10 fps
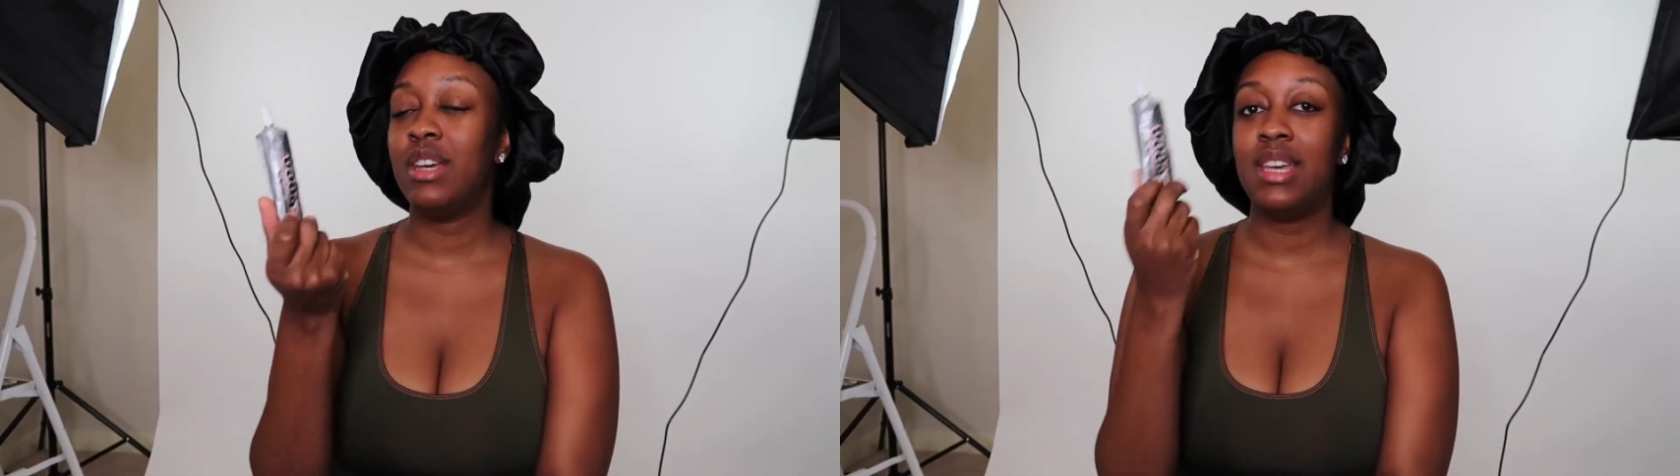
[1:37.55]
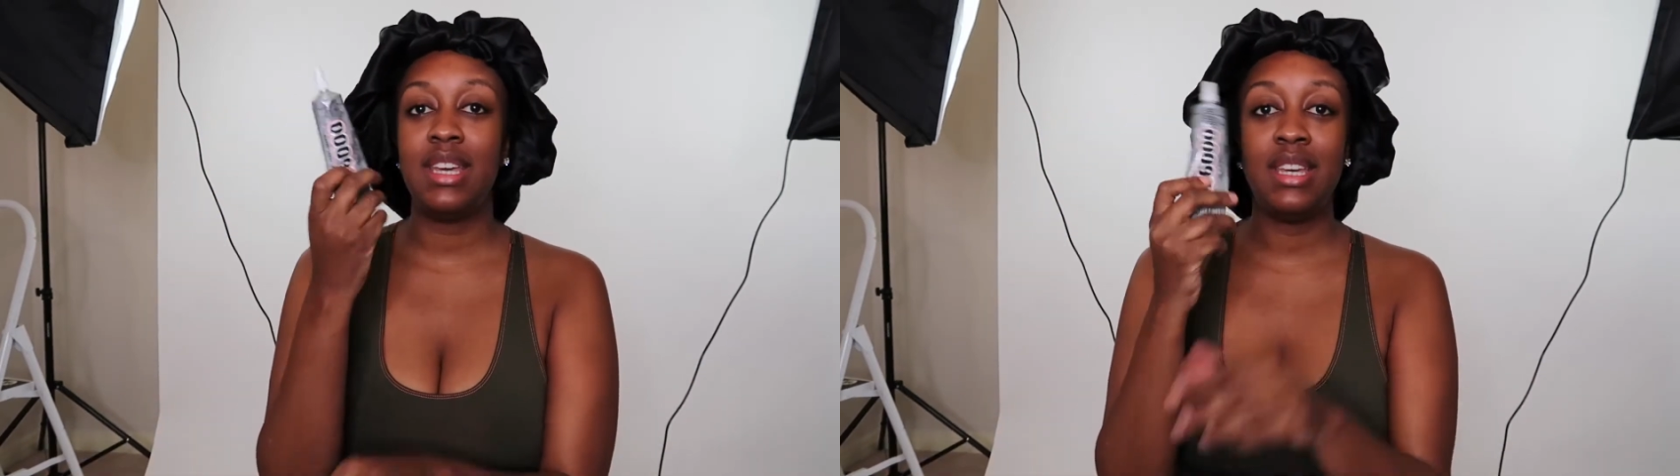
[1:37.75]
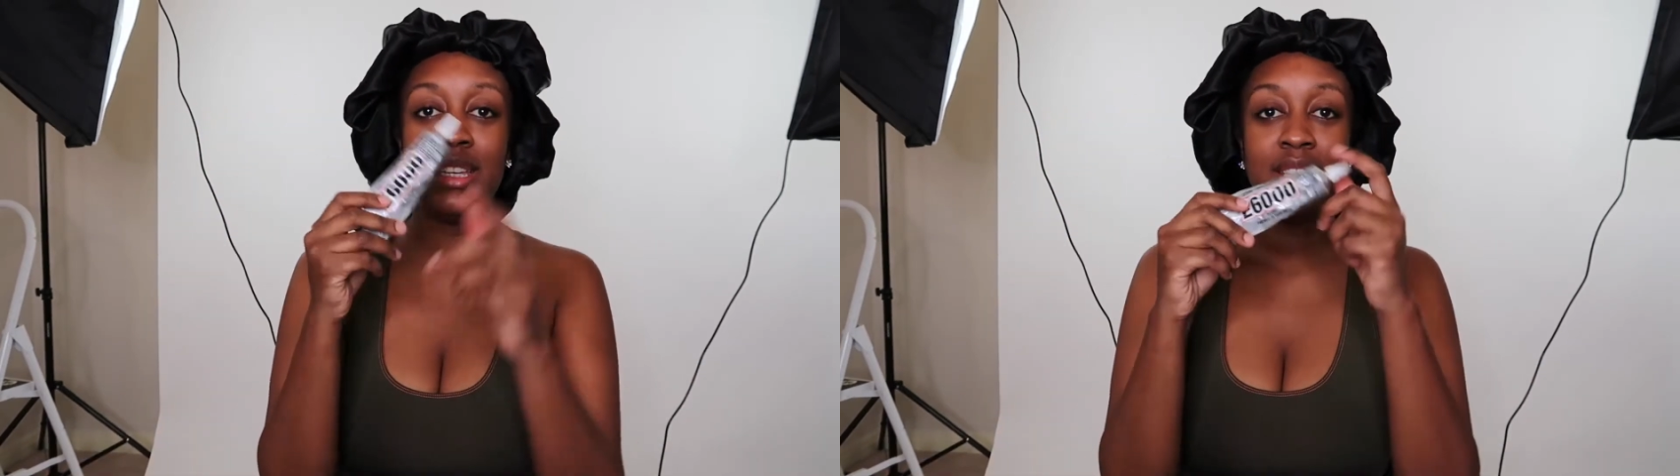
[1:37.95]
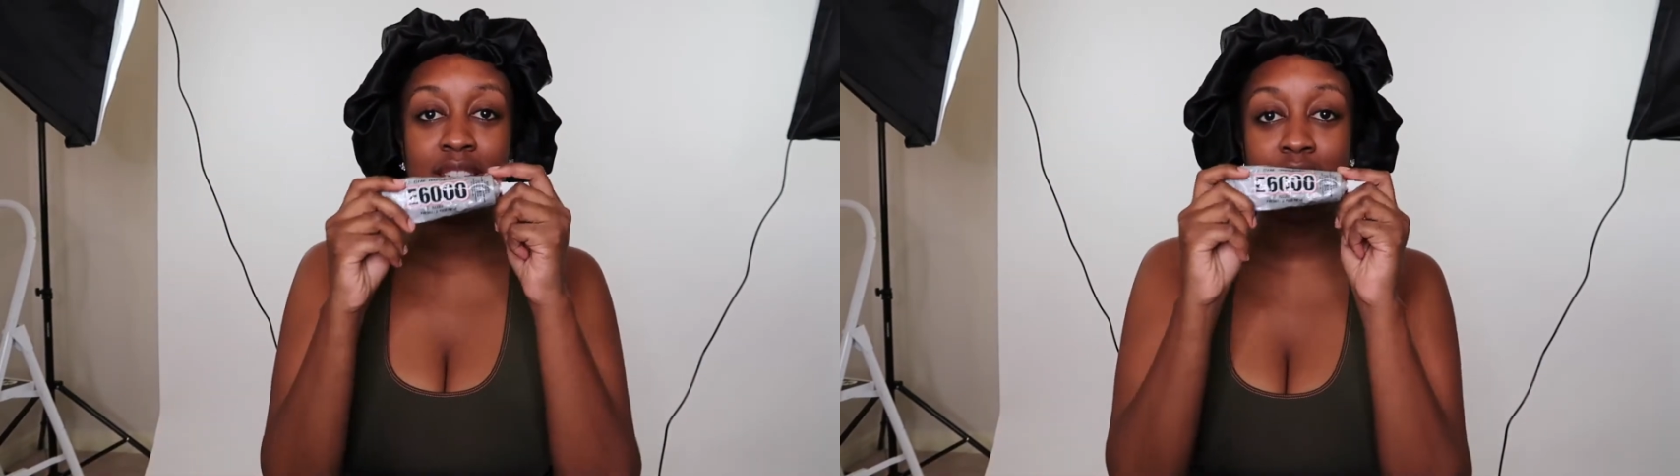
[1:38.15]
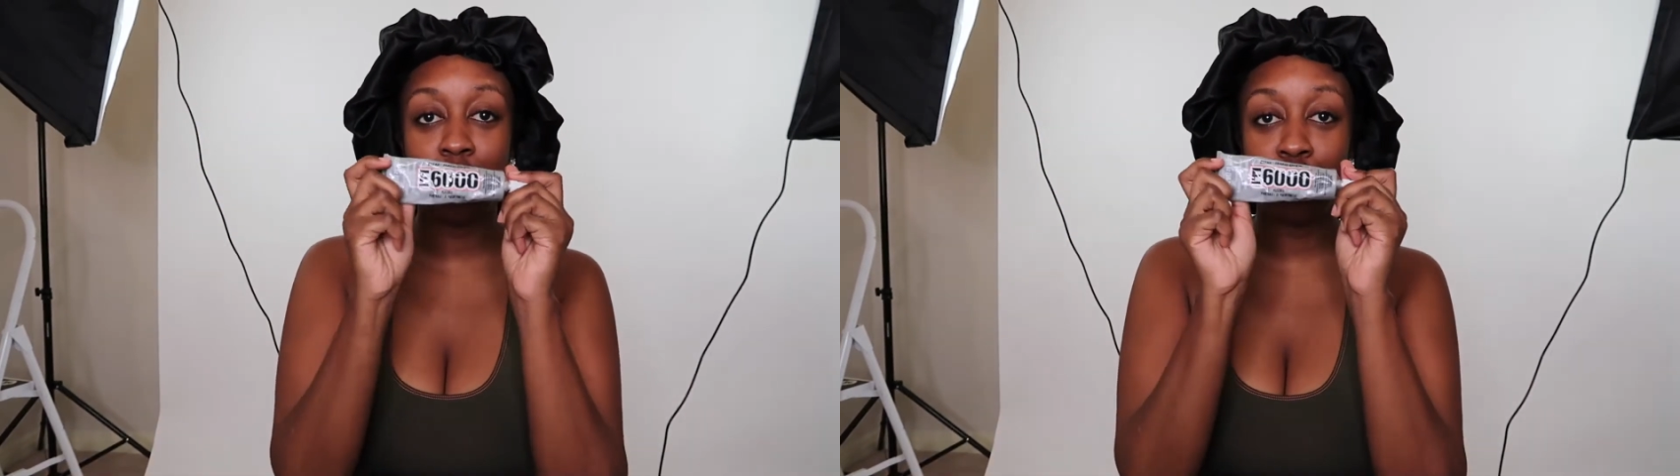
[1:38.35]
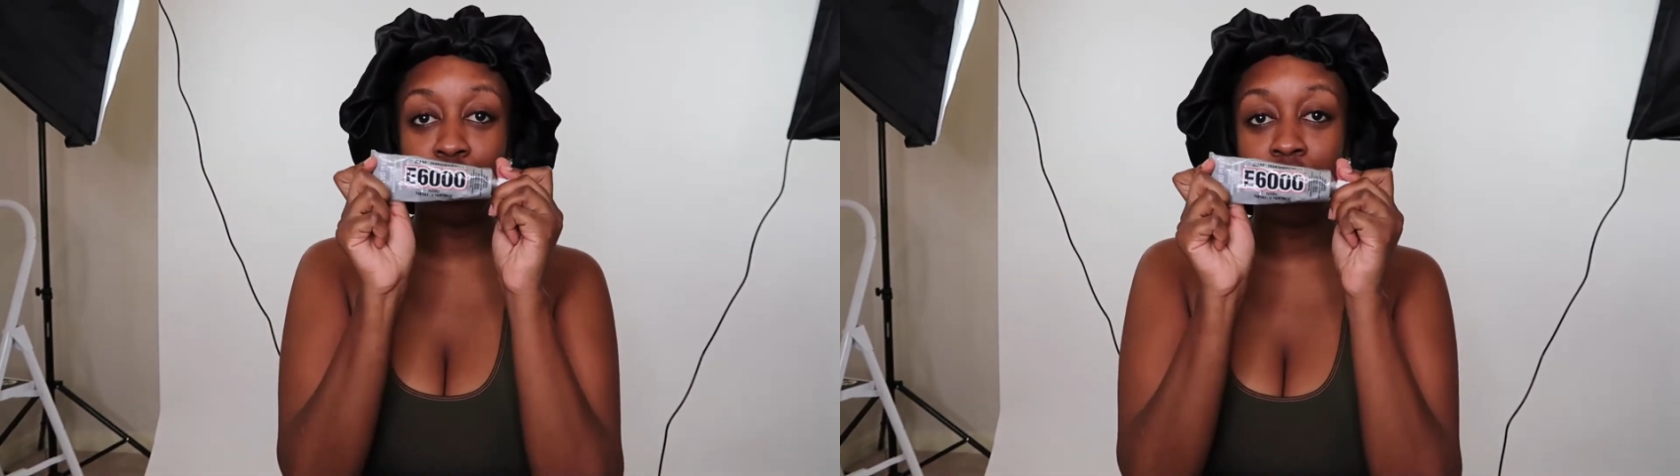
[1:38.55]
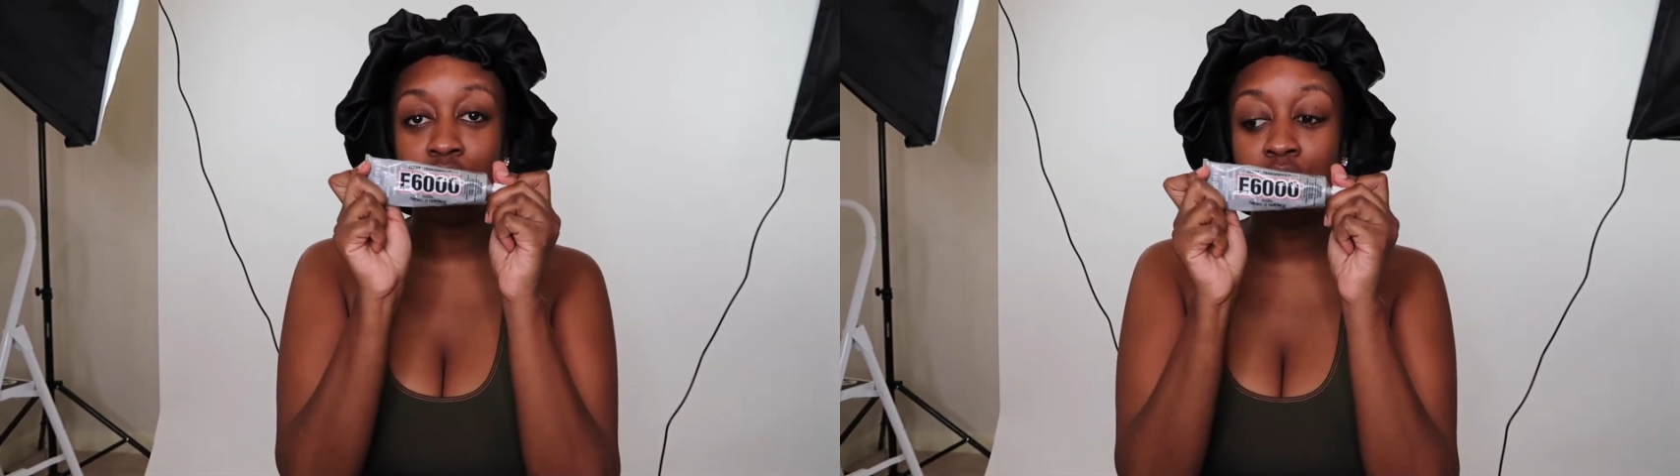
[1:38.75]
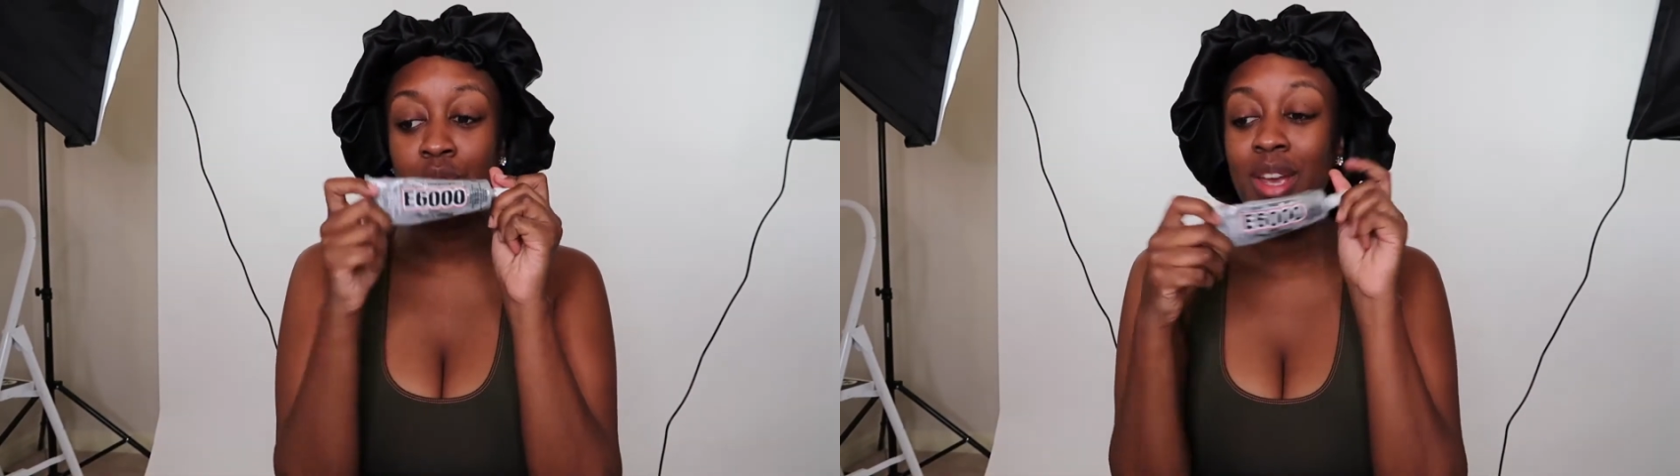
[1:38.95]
E600 glue.